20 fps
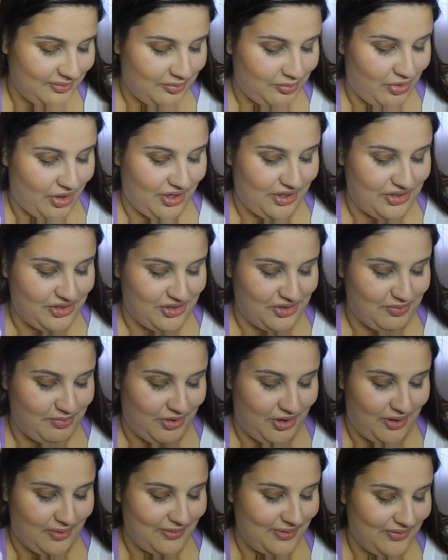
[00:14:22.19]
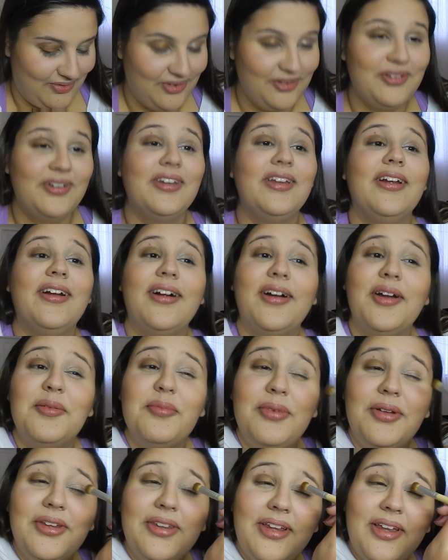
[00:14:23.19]
Brenda just burped if you could hear him
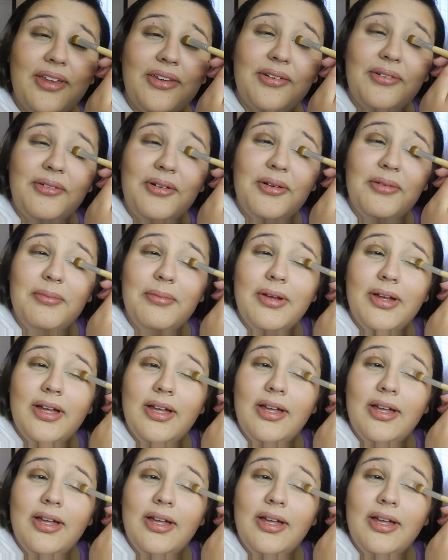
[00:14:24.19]
in the other room.